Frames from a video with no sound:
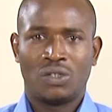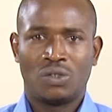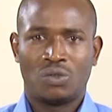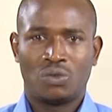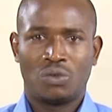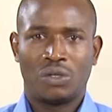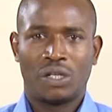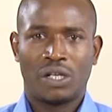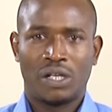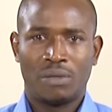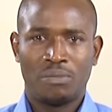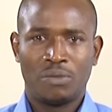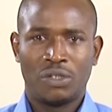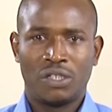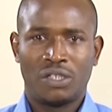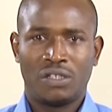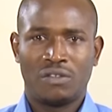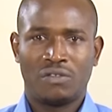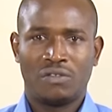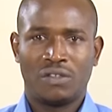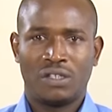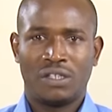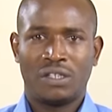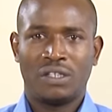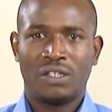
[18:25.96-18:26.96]
to Elimu
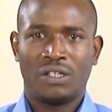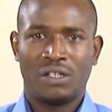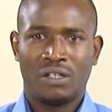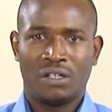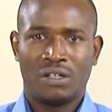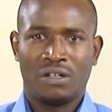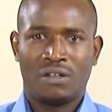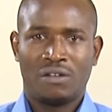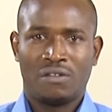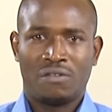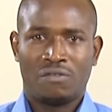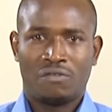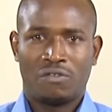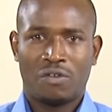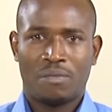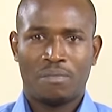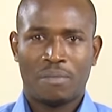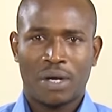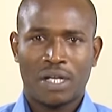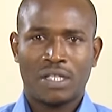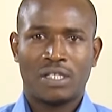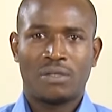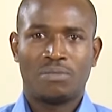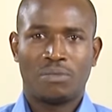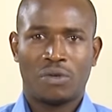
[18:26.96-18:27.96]
TV for
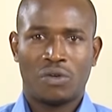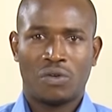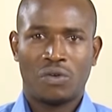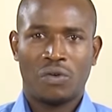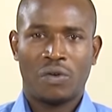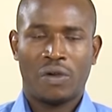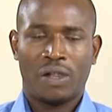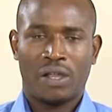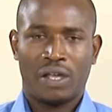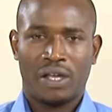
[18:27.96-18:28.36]
much more